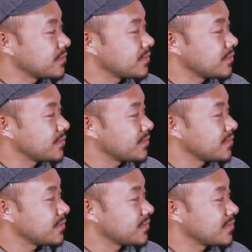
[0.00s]

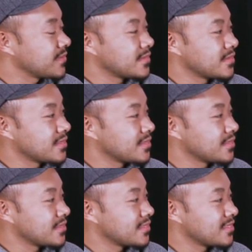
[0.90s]

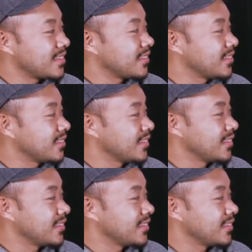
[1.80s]
The person shown says nothing.